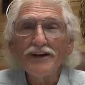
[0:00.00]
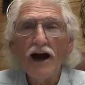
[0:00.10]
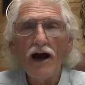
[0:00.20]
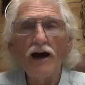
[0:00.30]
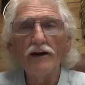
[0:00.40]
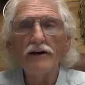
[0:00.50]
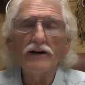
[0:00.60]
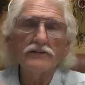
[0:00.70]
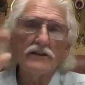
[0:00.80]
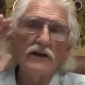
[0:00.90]
And
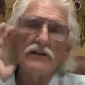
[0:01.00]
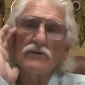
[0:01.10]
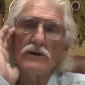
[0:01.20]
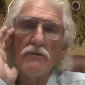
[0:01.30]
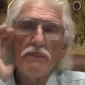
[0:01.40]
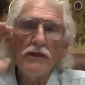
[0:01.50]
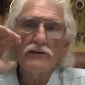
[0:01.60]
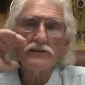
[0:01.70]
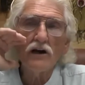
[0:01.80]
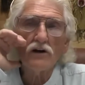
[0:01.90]
here's another one. They
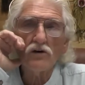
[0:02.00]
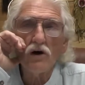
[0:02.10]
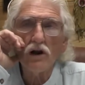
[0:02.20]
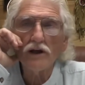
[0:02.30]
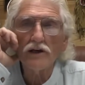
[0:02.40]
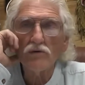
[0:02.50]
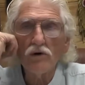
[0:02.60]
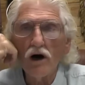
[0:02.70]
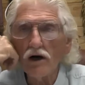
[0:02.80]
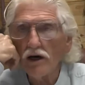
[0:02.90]
start crawling and
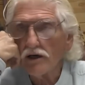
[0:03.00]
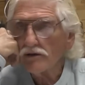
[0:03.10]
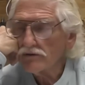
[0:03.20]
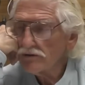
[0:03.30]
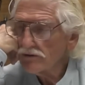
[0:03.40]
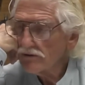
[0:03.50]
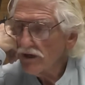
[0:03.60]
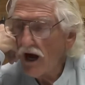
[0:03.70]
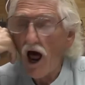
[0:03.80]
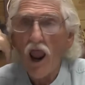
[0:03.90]
walking
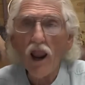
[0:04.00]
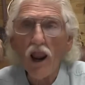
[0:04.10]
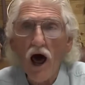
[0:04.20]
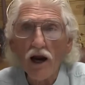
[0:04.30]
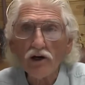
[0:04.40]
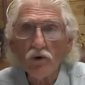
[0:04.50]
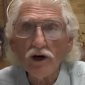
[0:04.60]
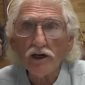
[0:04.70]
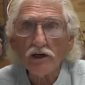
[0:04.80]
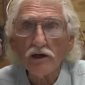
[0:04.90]
a lot
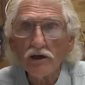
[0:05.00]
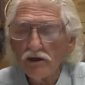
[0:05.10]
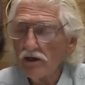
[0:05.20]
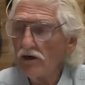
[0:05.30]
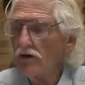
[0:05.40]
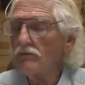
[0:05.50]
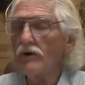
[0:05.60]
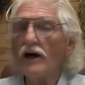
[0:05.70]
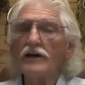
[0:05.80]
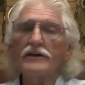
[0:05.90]
quicker. Oh
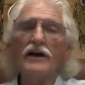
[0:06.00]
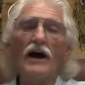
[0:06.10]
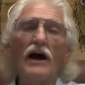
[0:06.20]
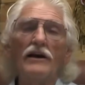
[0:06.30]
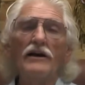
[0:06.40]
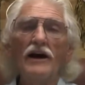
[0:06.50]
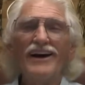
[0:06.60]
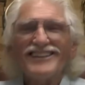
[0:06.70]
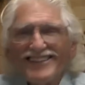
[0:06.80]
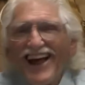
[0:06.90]
my God. And
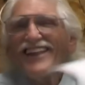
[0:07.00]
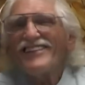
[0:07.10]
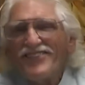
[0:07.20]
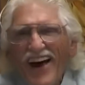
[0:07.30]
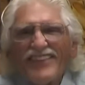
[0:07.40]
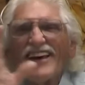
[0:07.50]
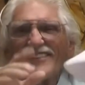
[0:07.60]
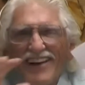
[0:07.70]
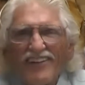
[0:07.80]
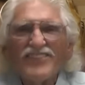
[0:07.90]
it's not as fancy
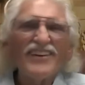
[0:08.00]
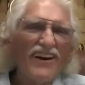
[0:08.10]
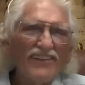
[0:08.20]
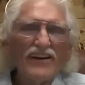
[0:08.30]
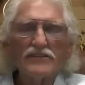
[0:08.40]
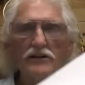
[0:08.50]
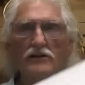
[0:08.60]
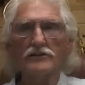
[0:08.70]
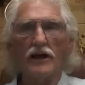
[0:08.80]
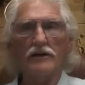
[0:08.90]
stuff and all this.
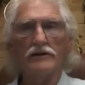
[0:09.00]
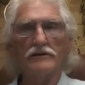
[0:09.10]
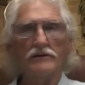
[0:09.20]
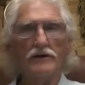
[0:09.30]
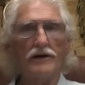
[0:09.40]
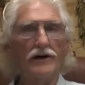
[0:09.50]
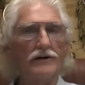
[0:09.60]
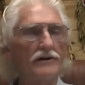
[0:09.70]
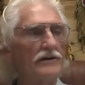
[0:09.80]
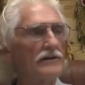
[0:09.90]
It's like, hey,
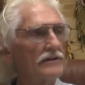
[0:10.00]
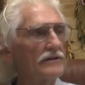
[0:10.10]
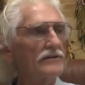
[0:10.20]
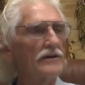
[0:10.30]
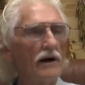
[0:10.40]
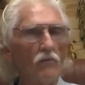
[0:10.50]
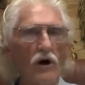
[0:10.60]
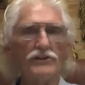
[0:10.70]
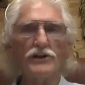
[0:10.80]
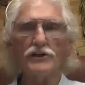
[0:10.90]
I'm
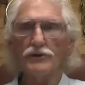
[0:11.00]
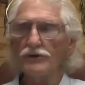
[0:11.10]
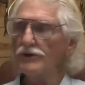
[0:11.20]
watching you.